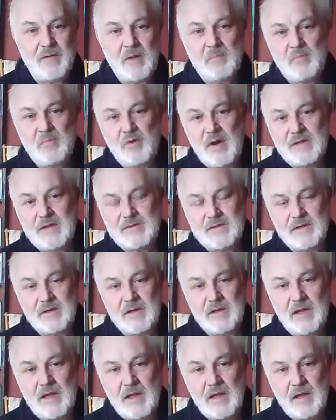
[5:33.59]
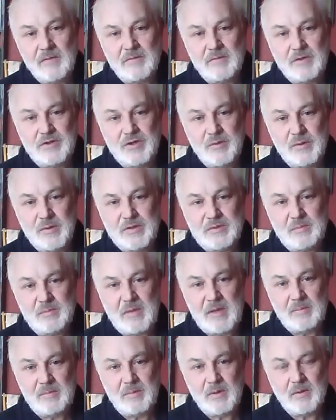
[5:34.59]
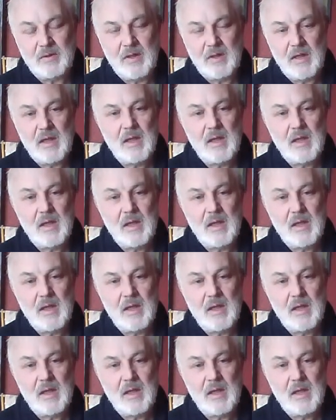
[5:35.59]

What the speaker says: oppressor of the Jewish people.